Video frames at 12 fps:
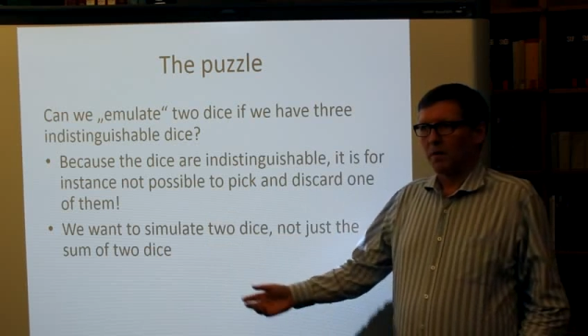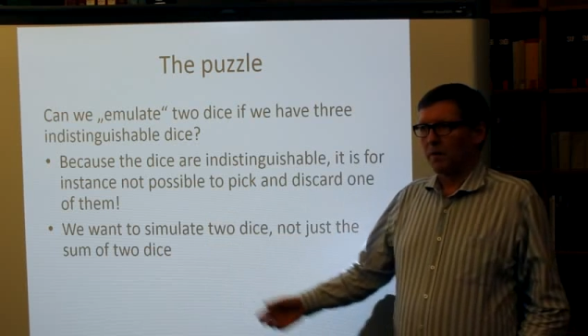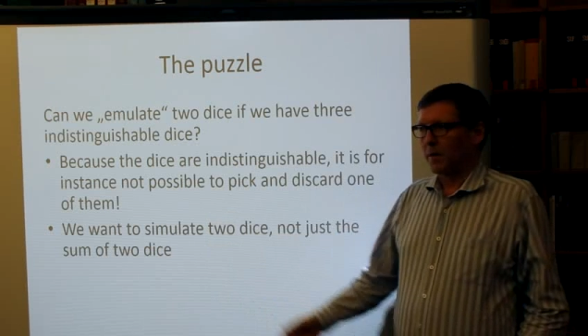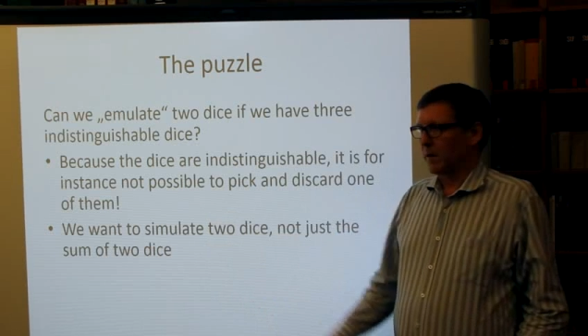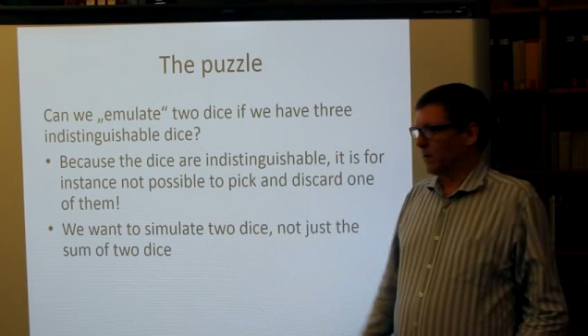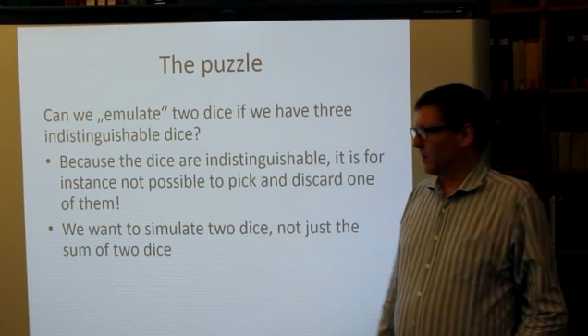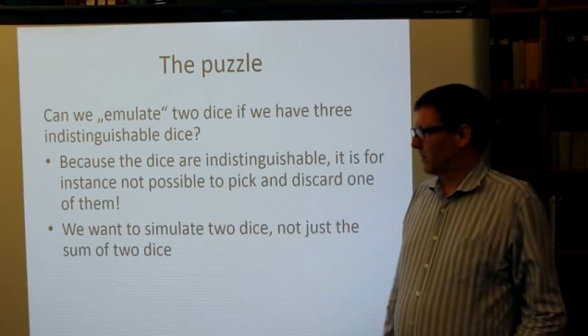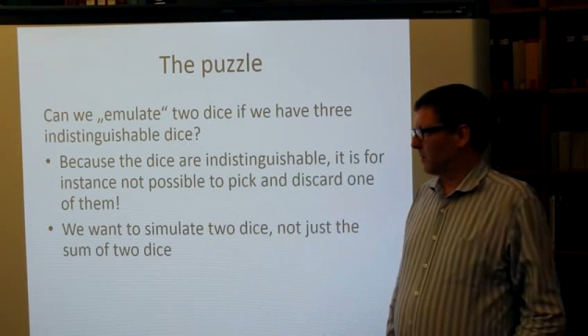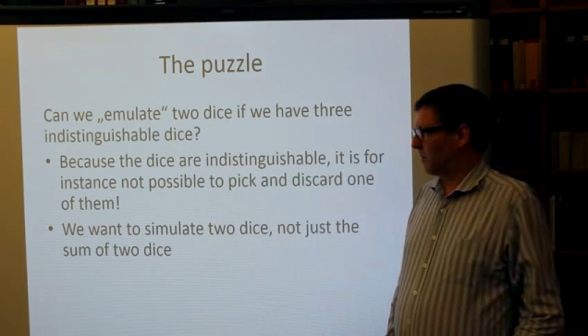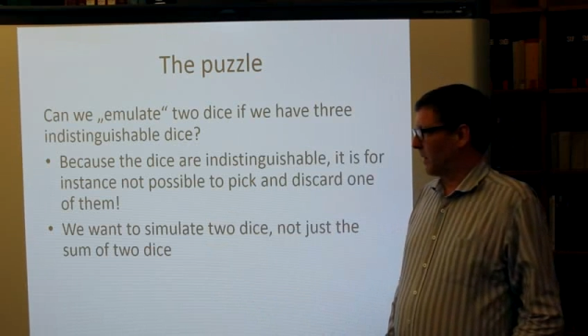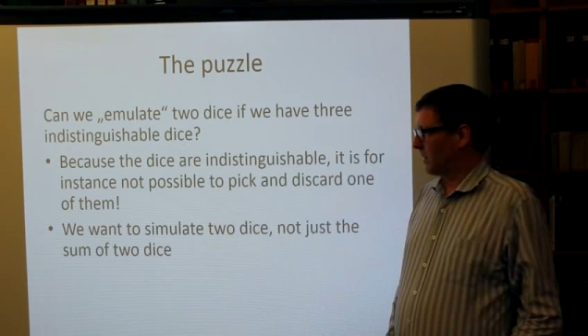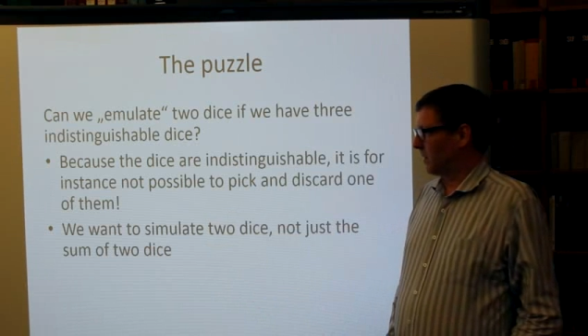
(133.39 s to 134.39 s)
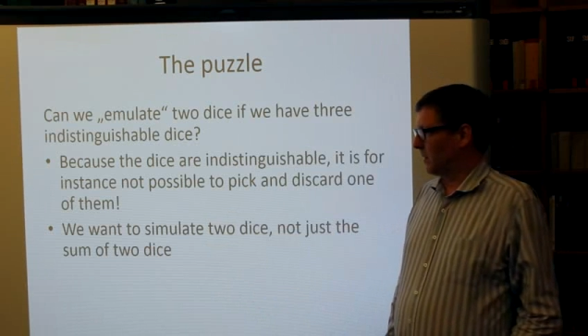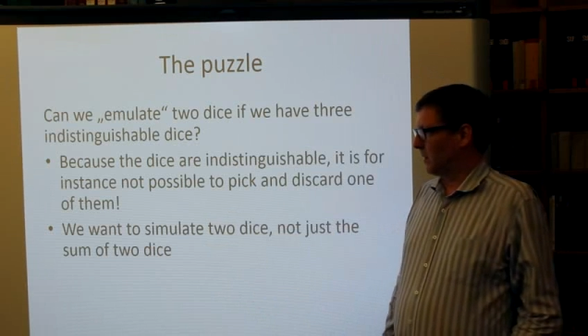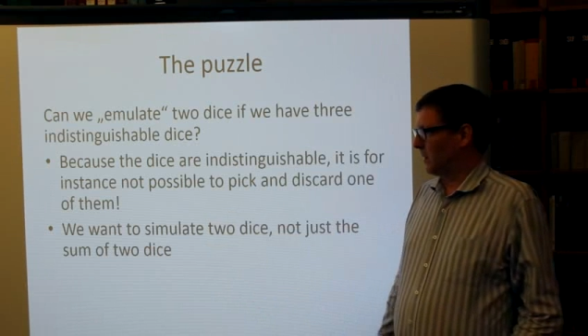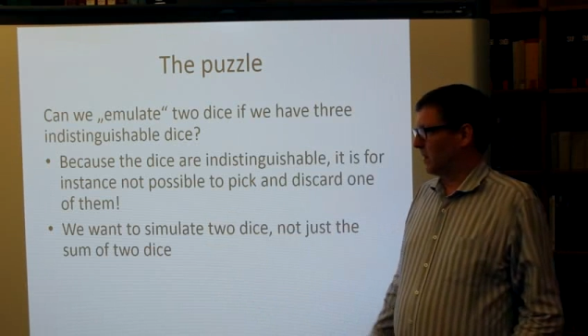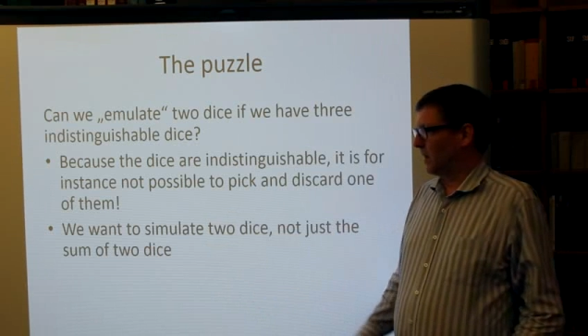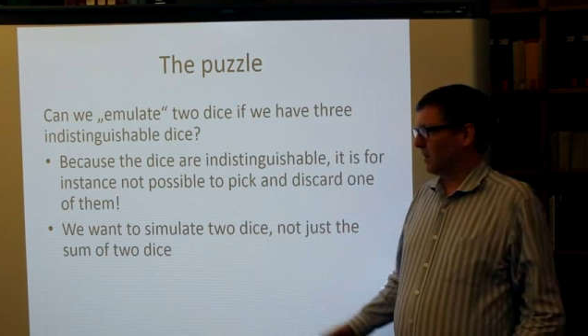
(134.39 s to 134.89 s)
fields, but
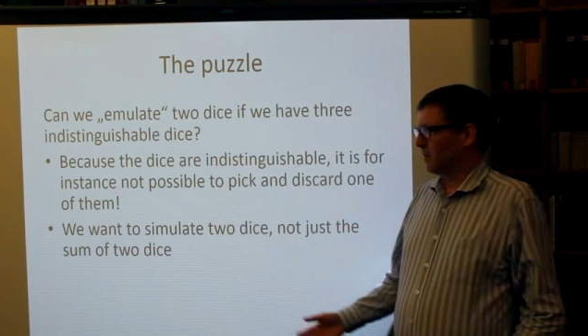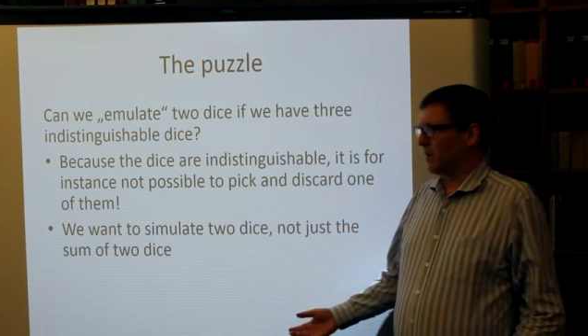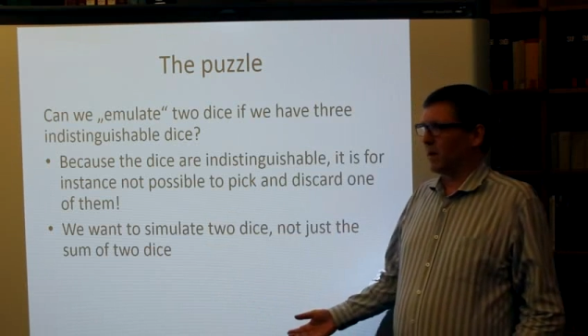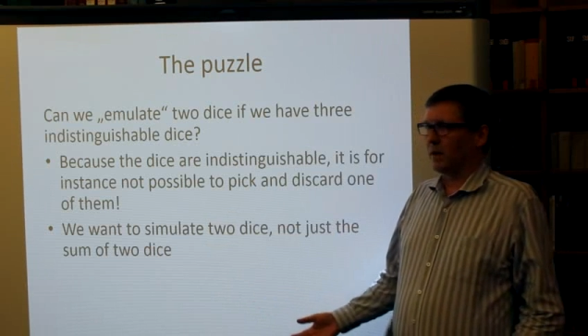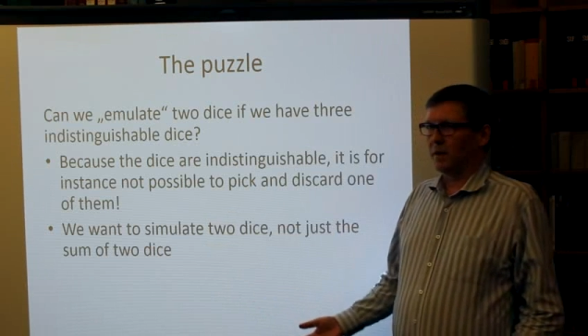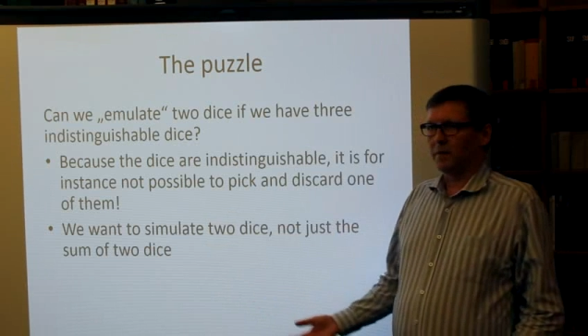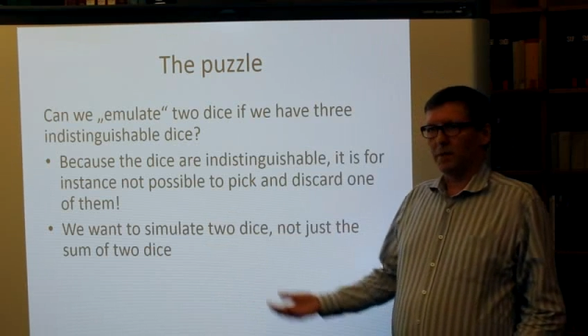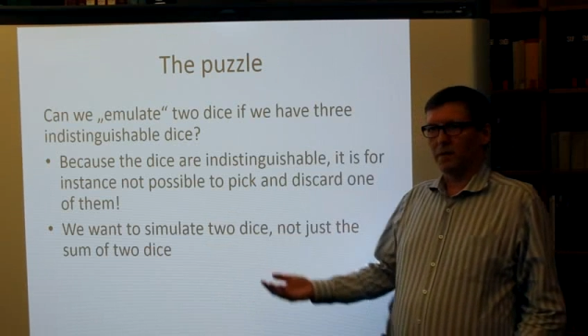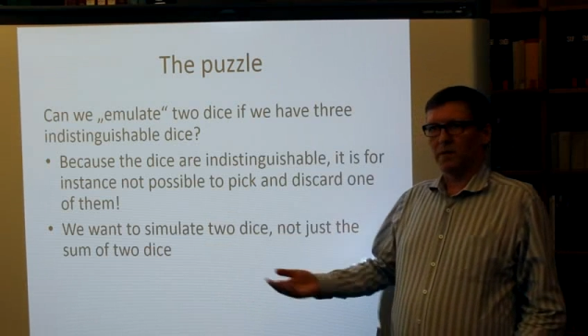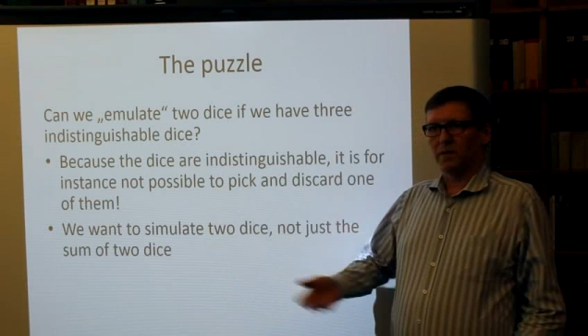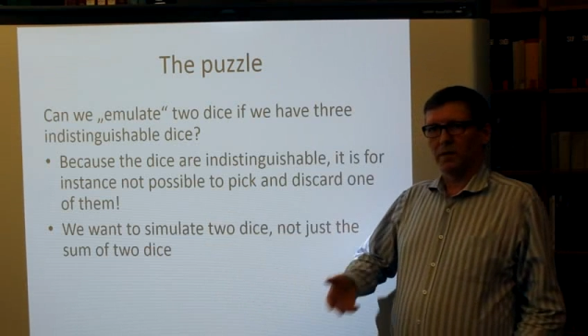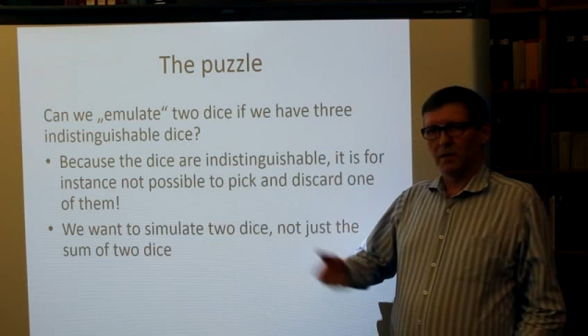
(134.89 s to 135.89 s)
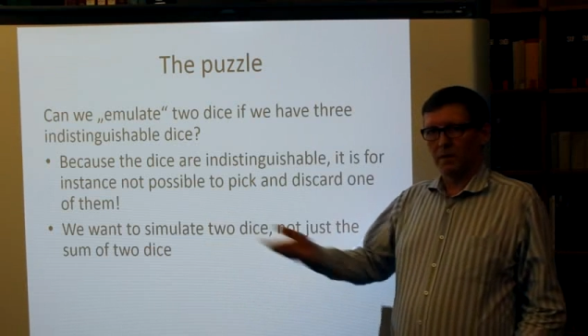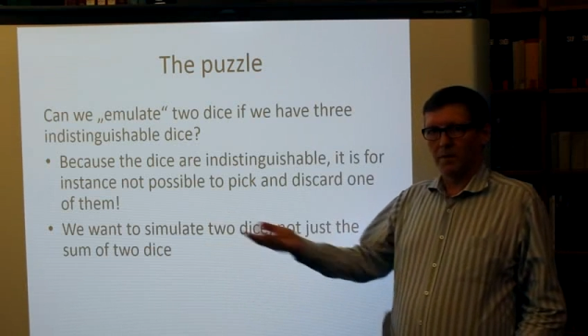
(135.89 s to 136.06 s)
it doesn't matter if it's